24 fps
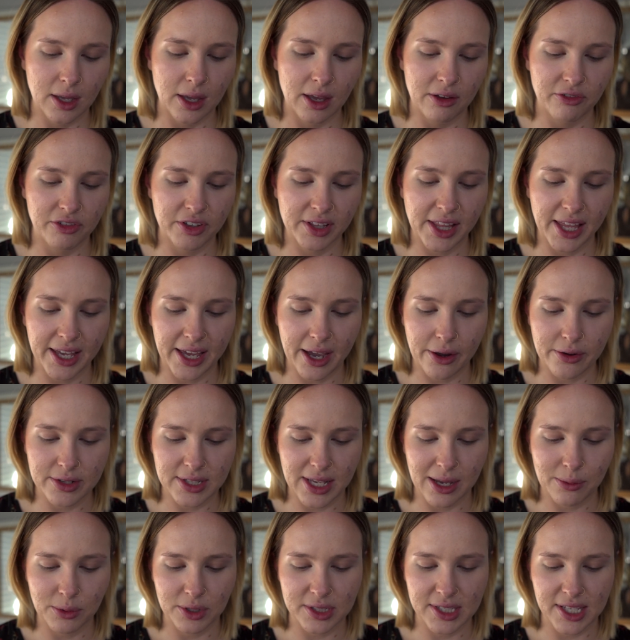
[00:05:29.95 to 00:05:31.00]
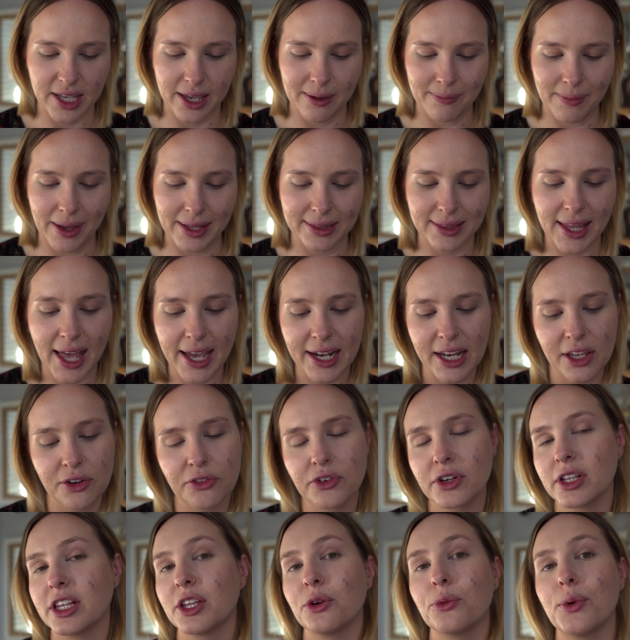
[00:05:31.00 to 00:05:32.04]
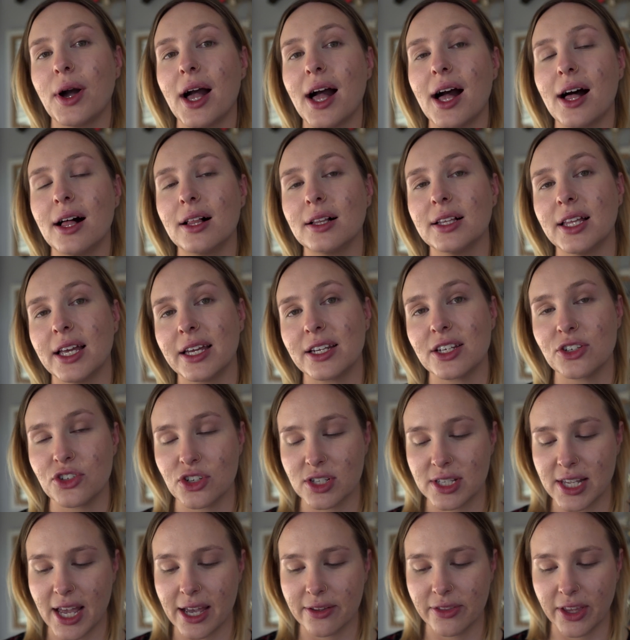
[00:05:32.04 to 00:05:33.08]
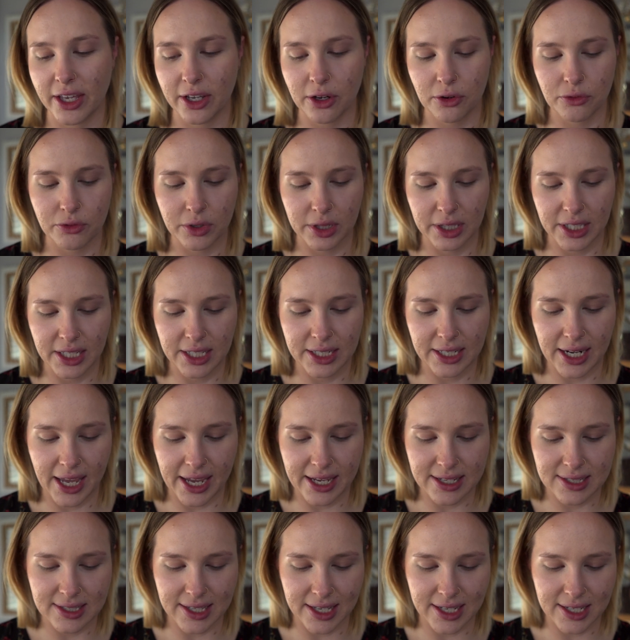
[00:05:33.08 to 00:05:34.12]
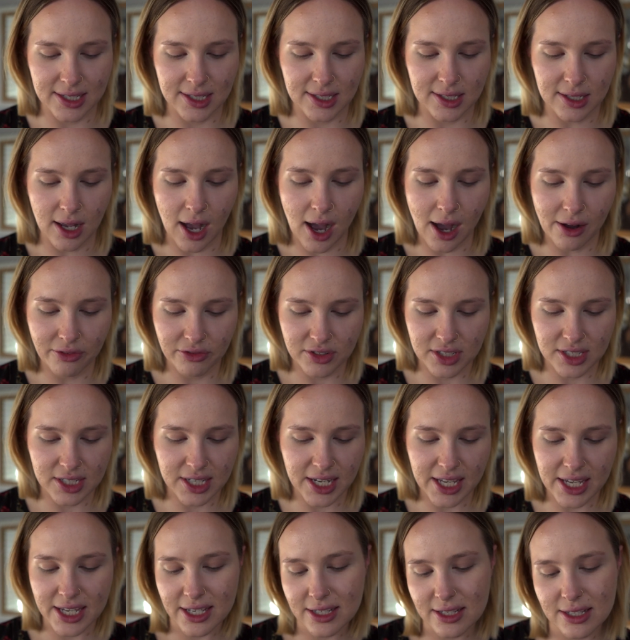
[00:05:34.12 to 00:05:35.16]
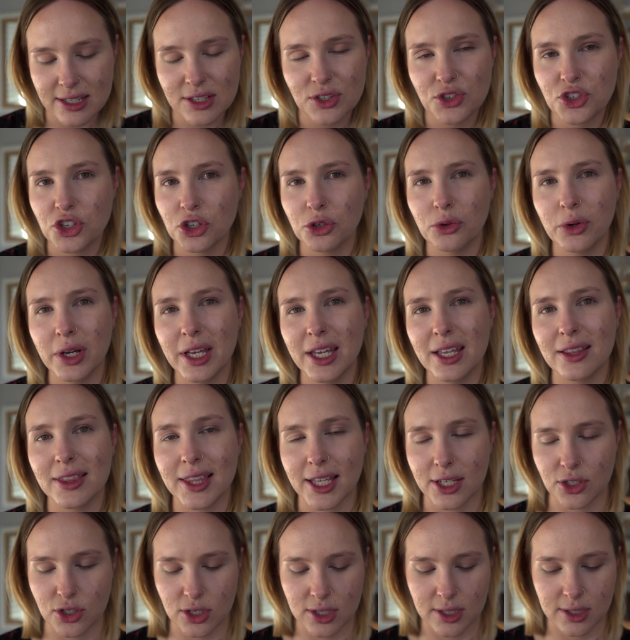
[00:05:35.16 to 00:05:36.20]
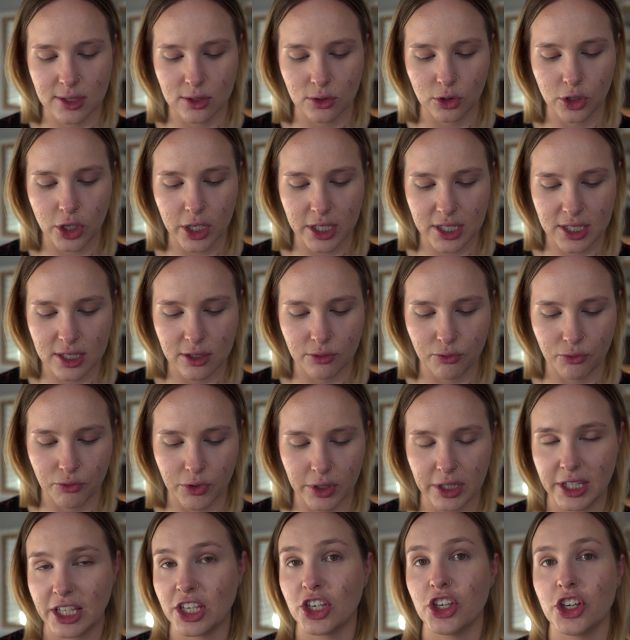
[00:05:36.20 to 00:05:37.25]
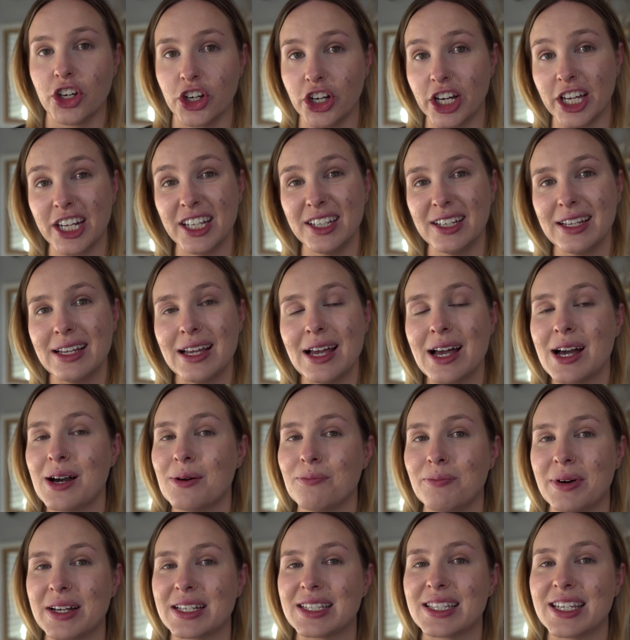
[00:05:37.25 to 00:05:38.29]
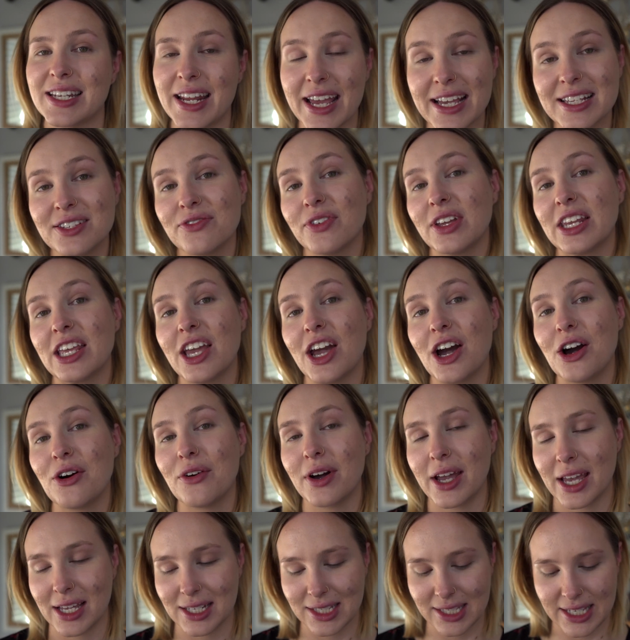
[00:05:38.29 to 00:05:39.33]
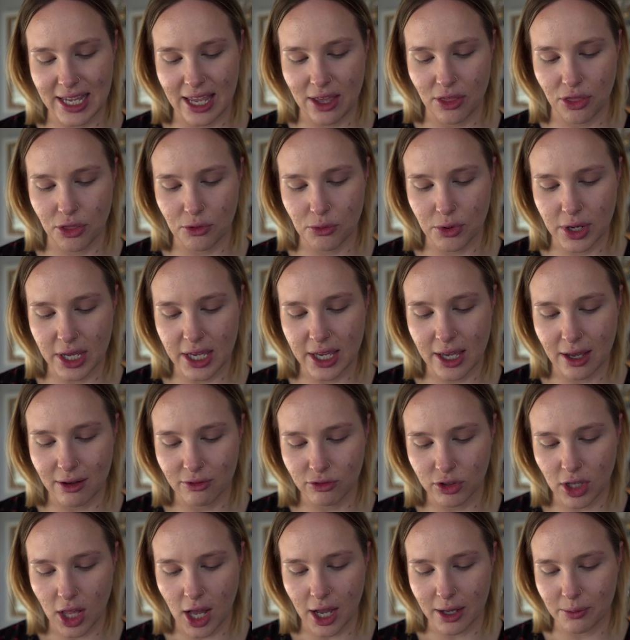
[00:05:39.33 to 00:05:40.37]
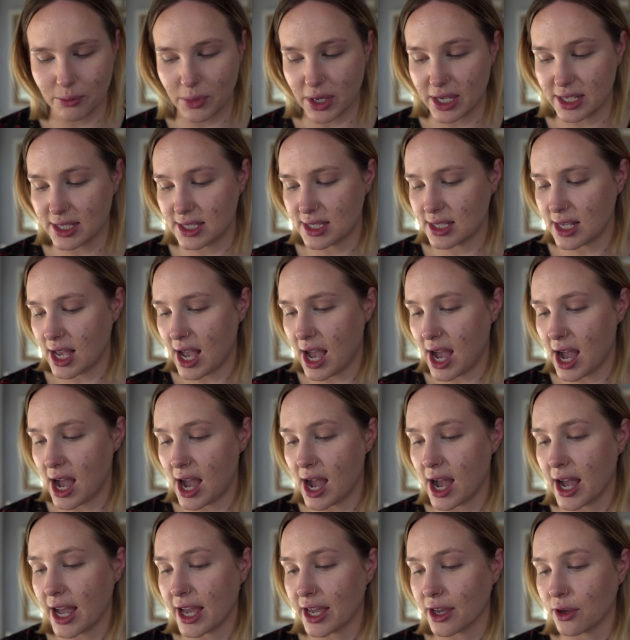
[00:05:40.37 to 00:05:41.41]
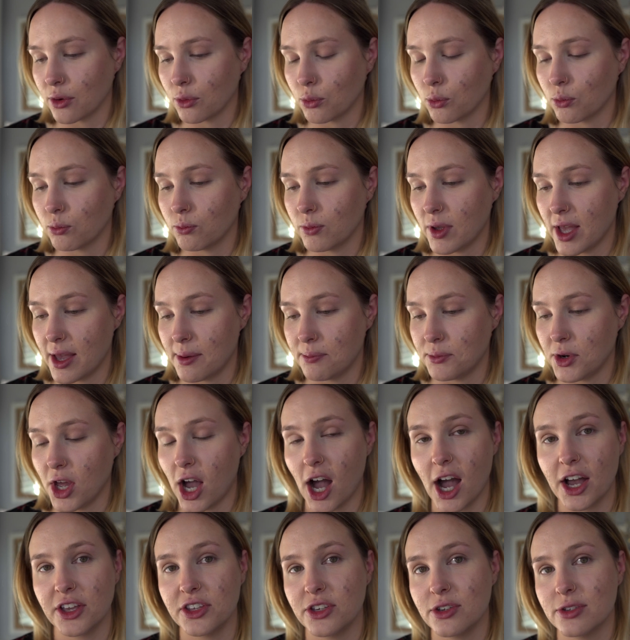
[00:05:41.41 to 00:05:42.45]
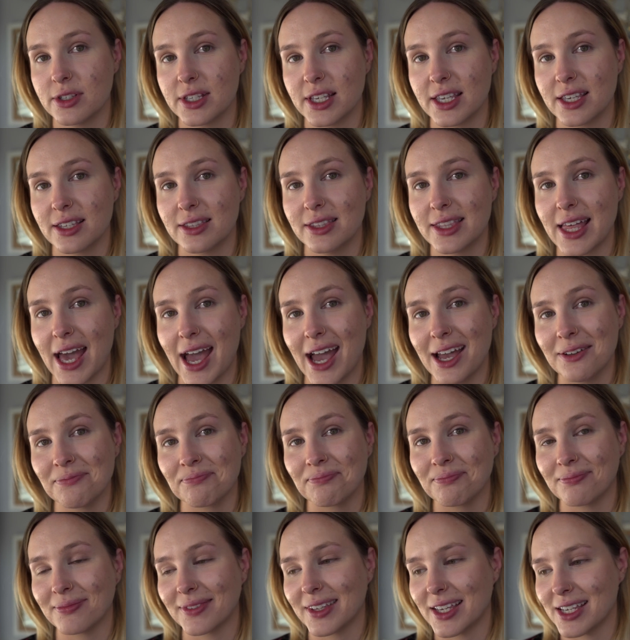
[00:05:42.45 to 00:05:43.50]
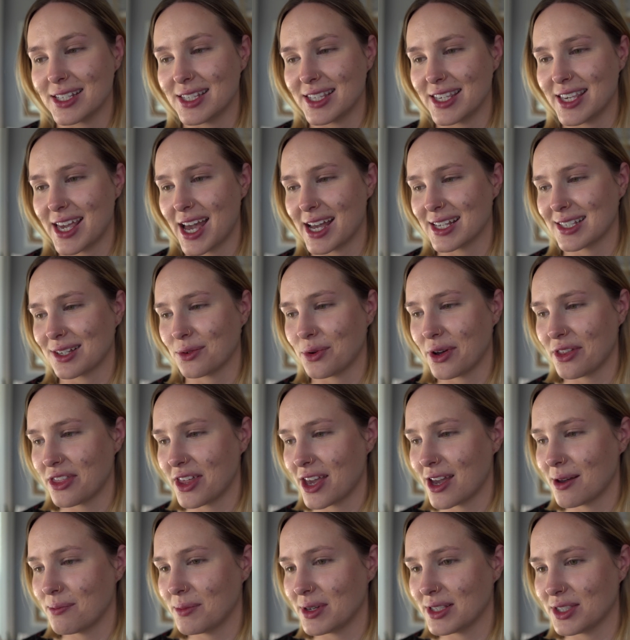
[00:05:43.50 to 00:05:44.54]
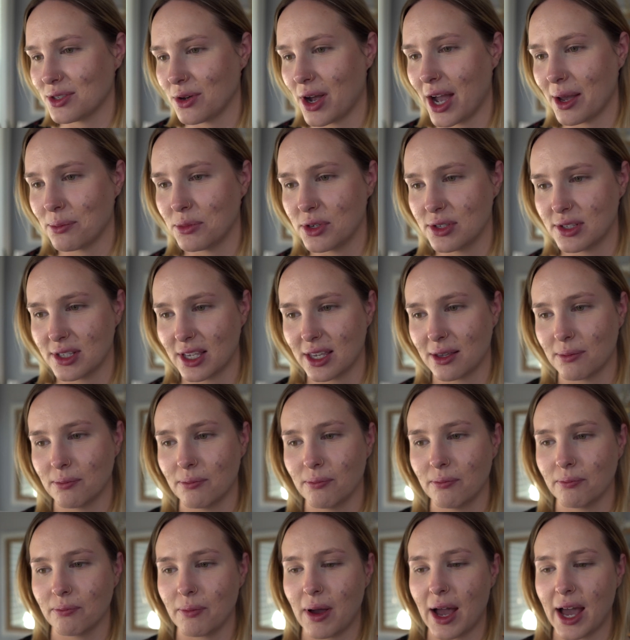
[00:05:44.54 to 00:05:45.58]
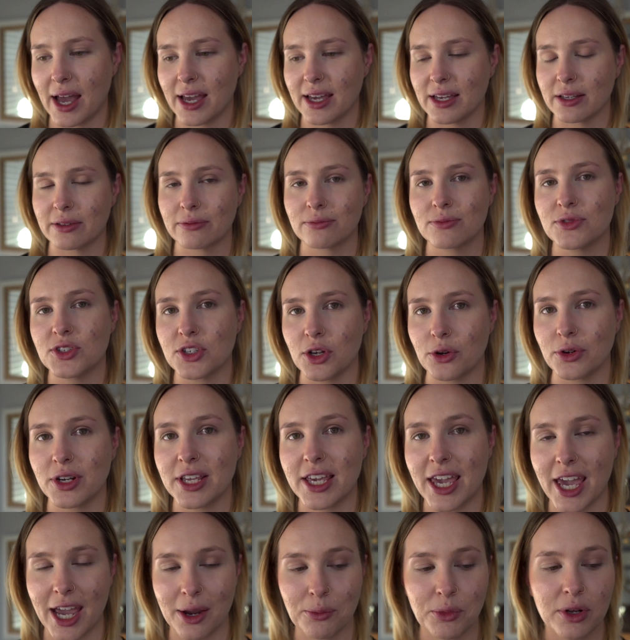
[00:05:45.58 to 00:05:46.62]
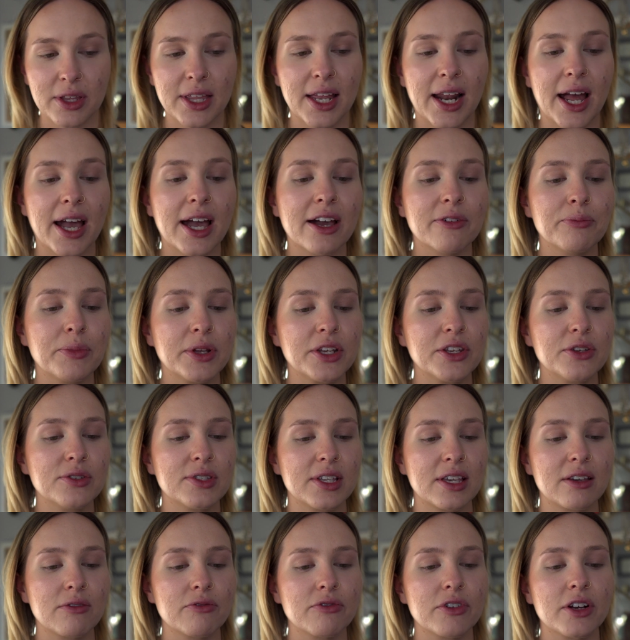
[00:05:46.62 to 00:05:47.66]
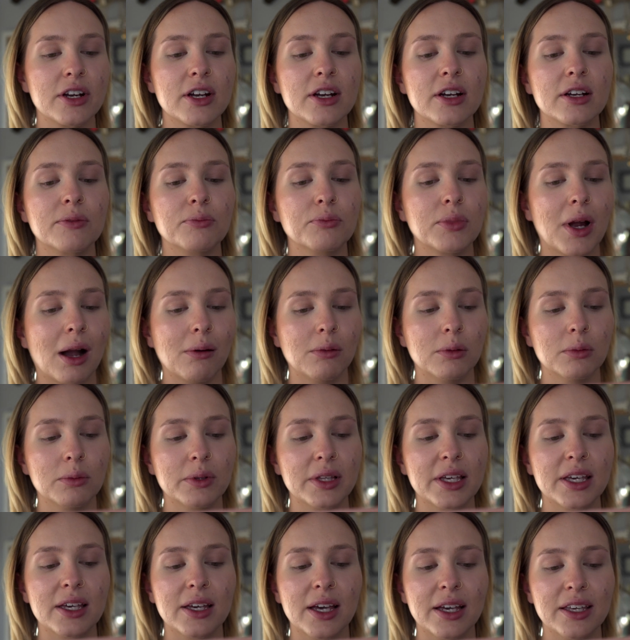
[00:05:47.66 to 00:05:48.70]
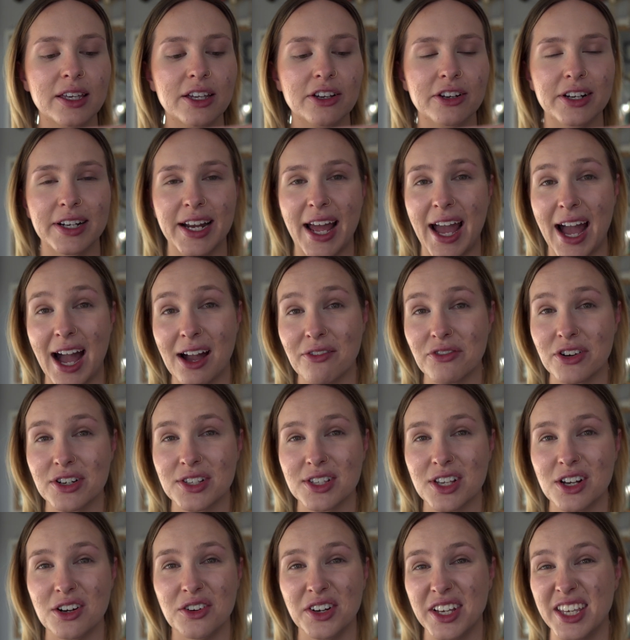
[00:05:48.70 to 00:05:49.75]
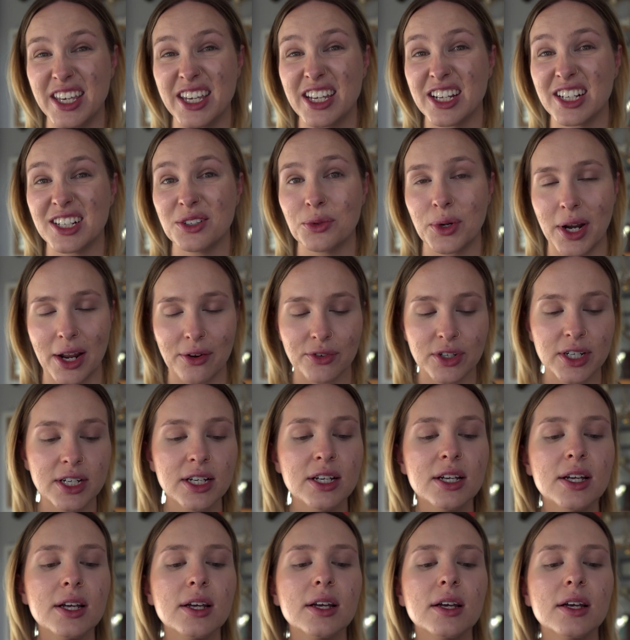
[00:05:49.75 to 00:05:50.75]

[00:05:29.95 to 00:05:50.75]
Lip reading: I feel like I was able to get my lighting really well, and it just had like a really nice like softness to it that just looked really good. But today's video and day 3 of Vlogmas, I am not using that because he has it with him, and so I'm using my Sony camera that I have been using for probably a year and a half or so, a year, whatever.